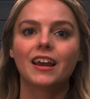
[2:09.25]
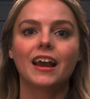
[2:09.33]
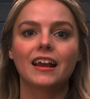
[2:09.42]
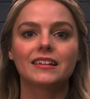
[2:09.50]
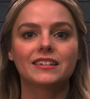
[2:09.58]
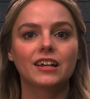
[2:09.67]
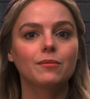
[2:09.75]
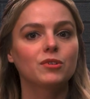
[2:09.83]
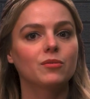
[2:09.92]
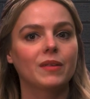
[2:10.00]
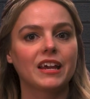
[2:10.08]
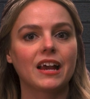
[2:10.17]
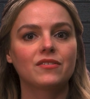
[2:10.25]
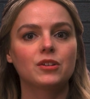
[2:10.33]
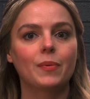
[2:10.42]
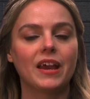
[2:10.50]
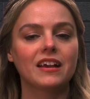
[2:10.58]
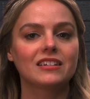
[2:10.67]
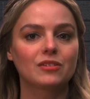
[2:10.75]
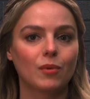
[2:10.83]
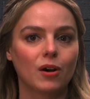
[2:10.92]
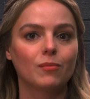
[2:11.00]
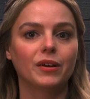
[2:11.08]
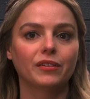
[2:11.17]
and some you may have to pay a
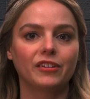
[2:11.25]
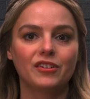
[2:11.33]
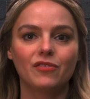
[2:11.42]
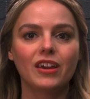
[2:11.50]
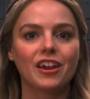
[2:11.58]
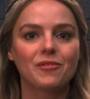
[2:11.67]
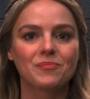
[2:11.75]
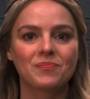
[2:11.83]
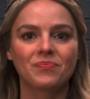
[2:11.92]
small monthly fee.